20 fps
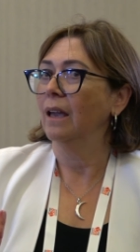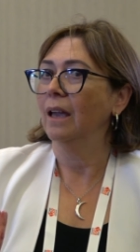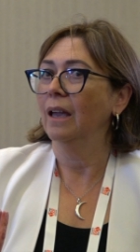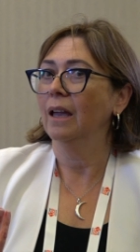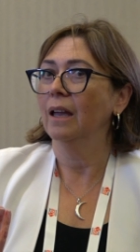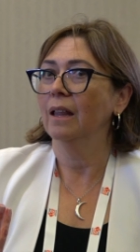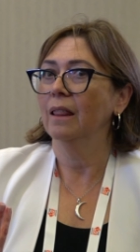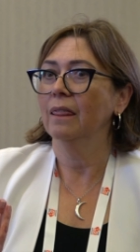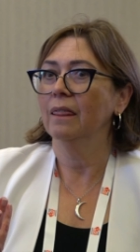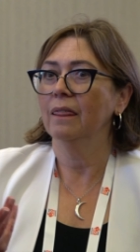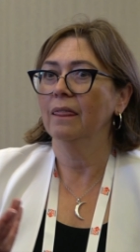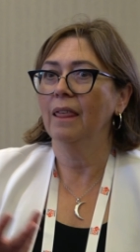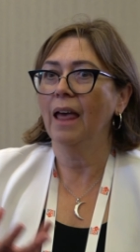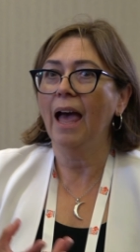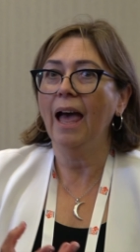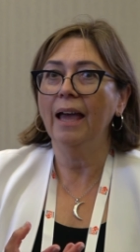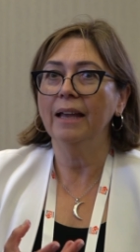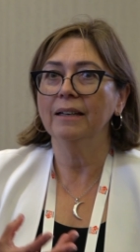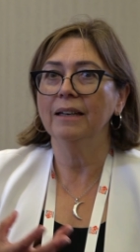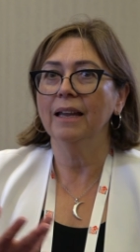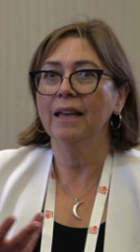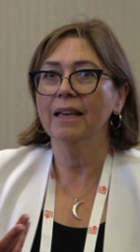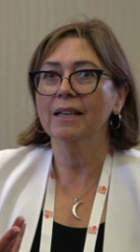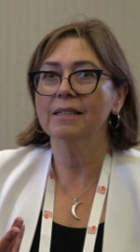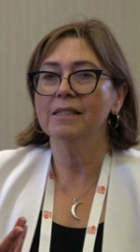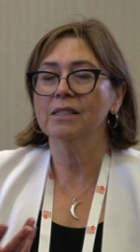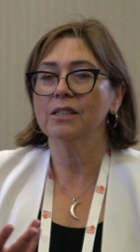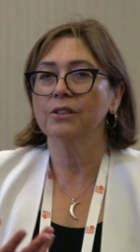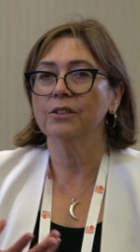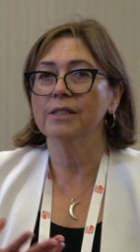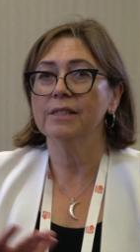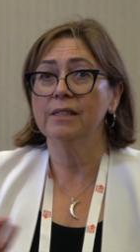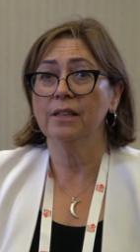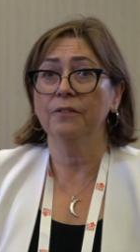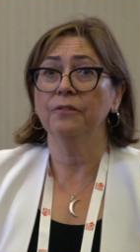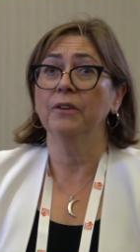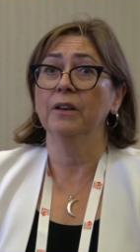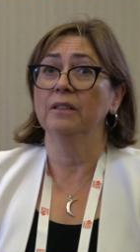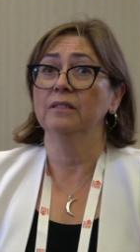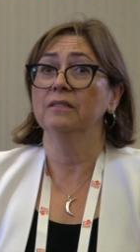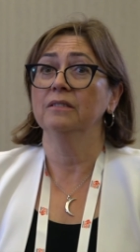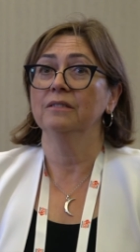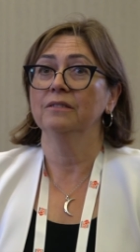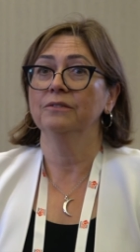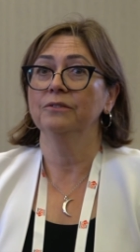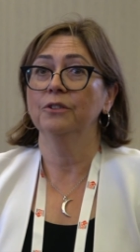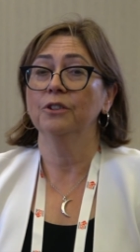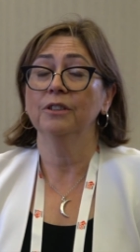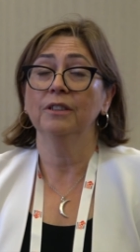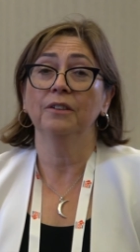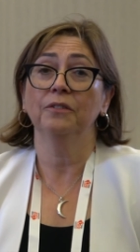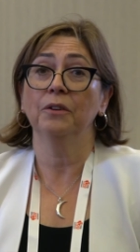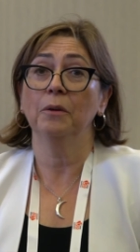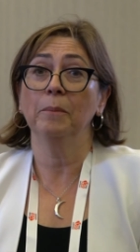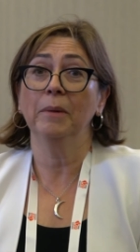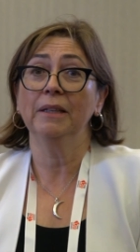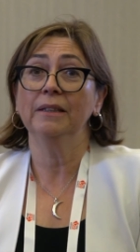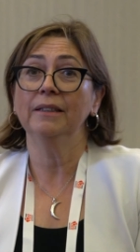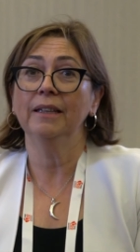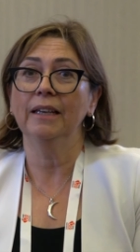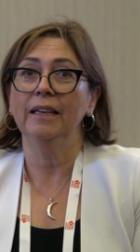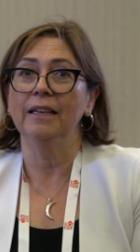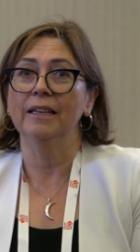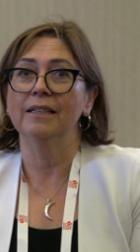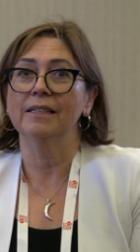Mm-hmm. And that answer is different for different mentees.